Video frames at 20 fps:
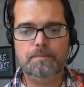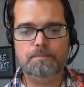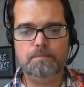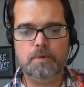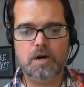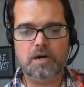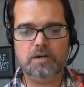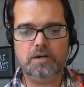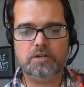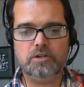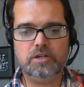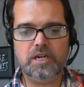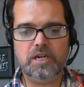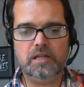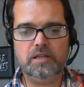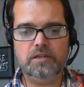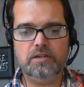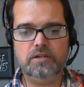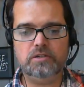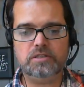Mark your
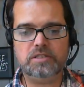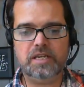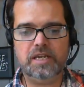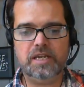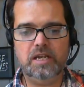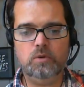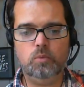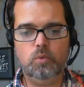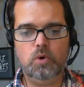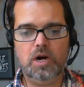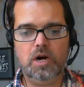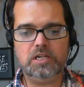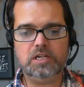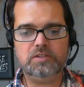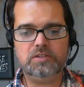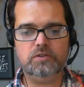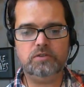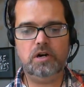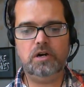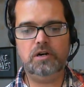calendars and
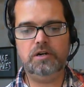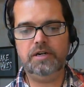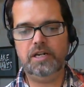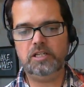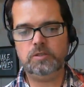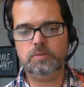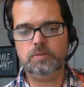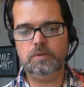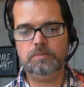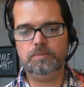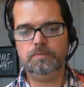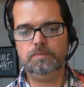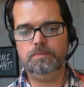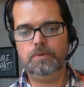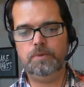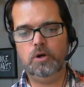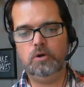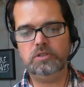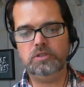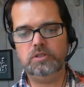watch for our announcement
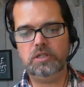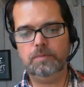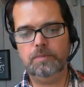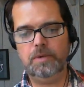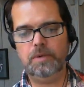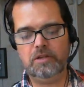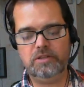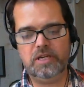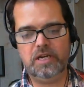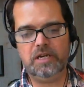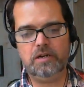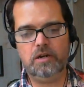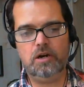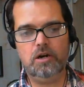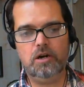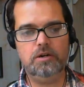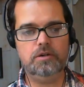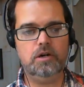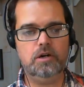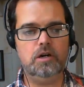post about that
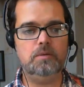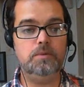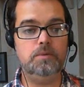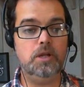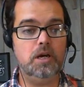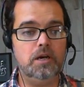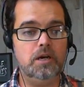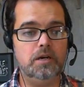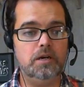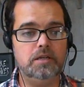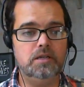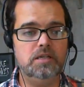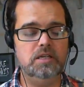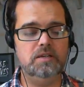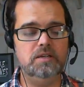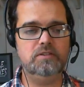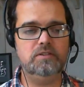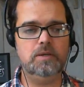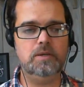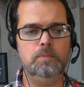on our blog,
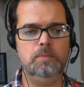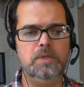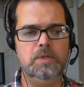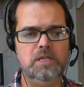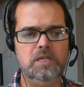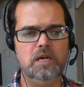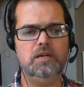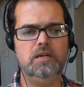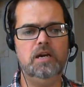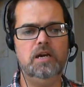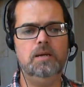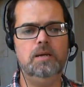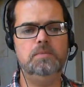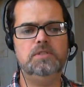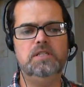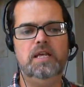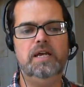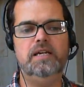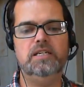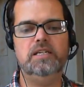
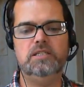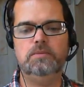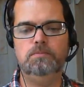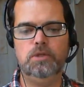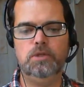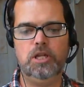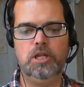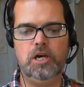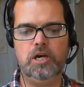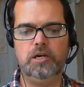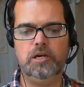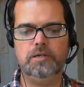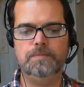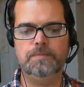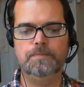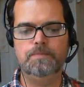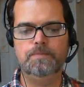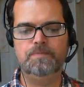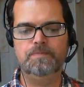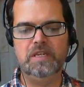givewp.com/blog.
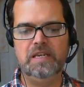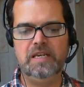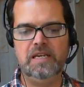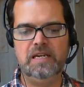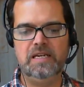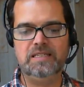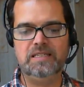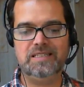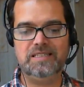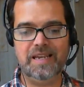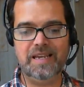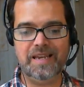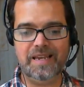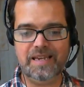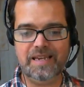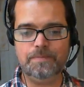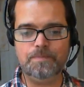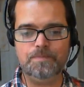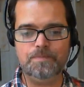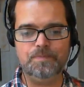
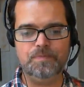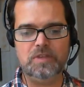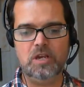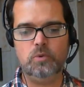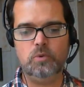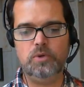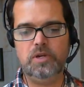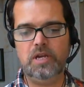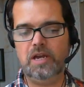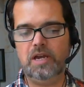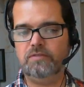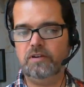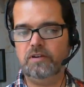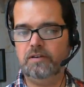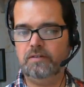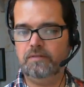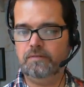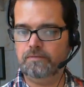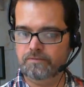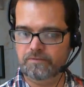Today, we have
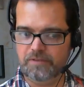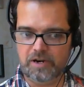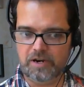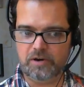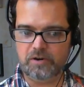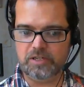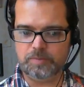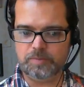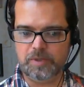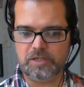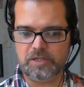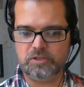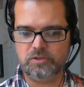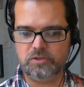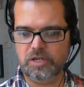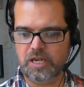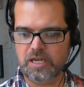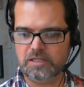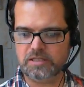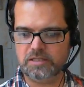a very special
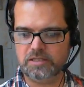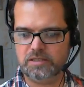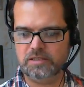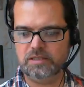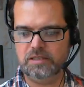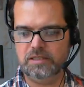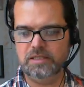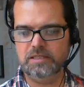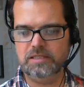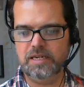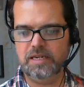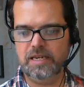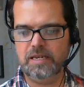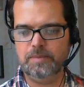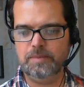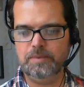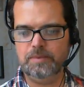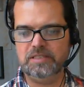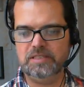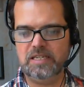guest. His
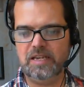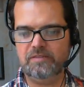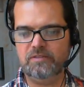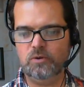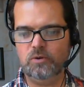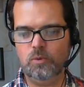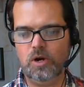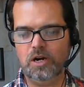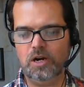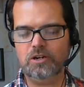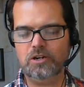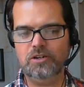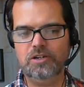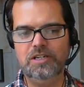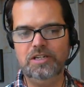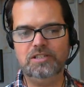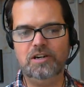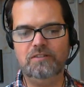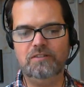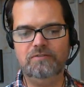name is Devon Walker.
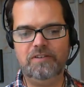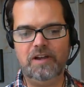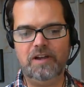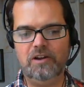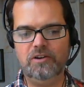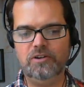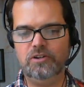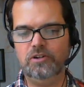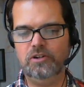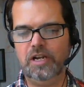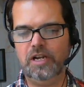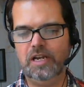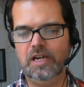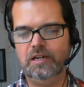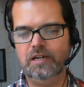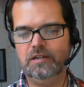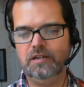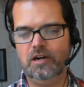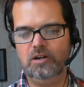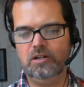He's our founder
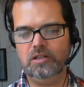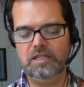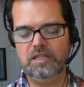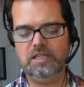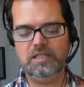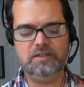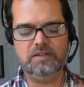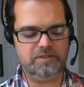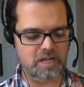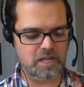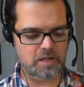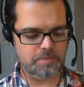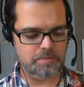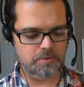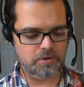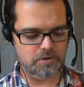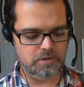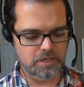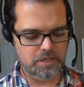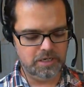and our lead
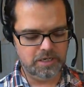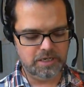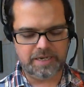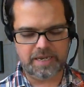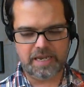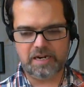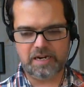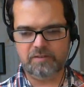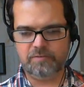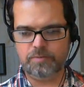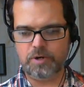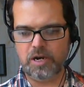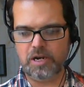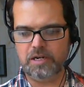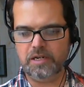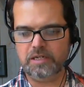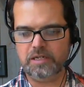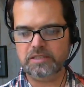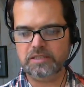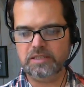developer, head of
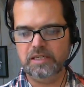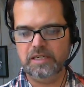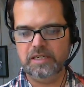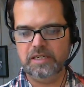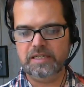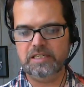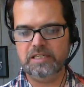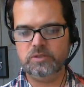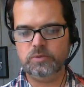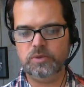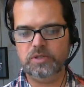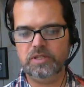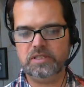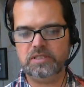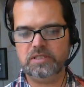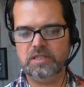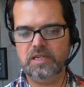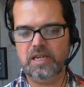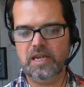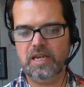product. He's with
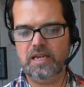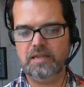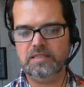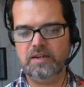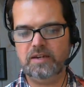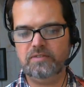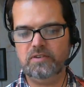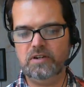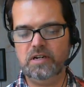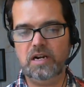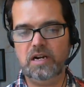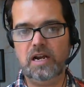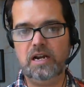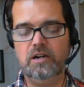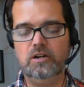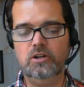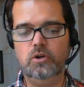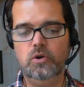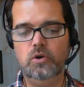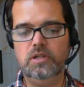us today. Devon and I
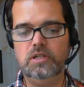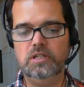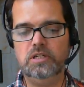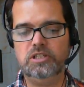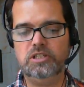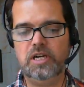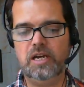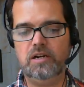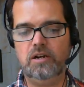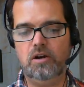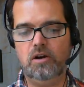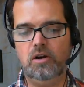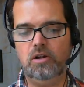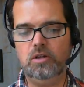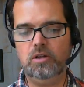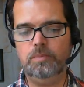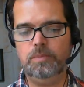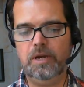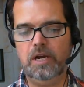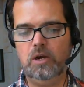are going to chat
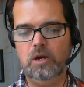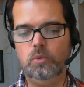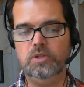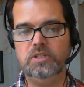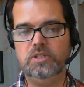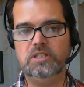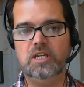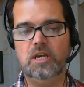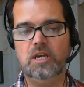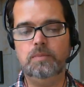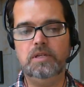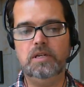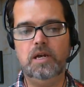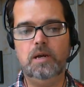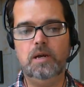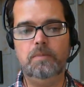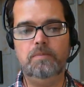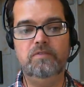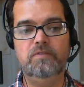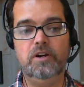all about what's coming
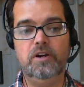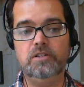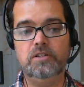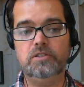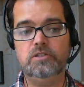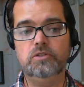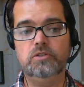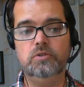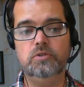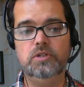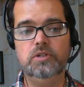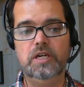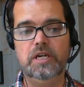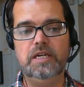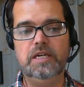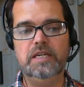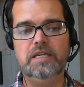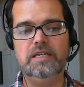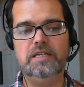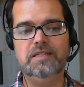up very soon
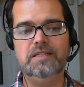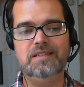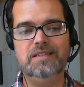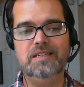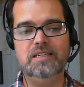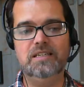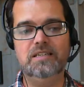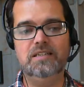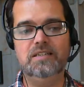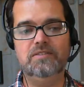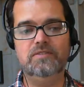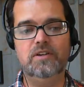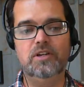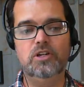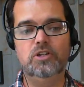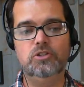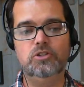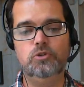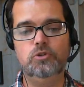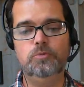in Give
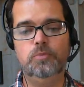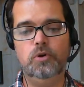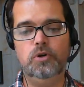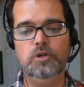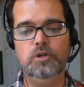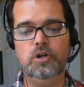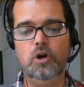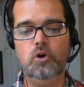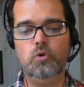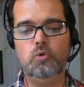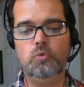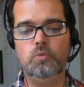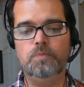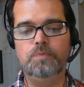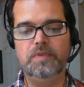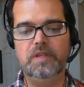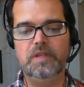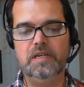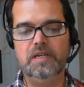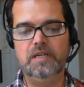2.0.
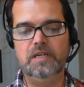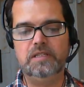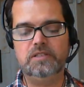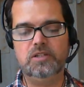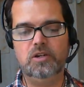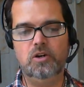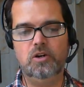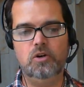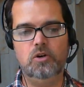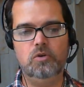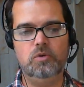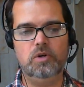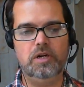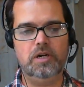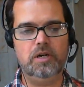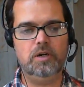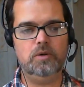So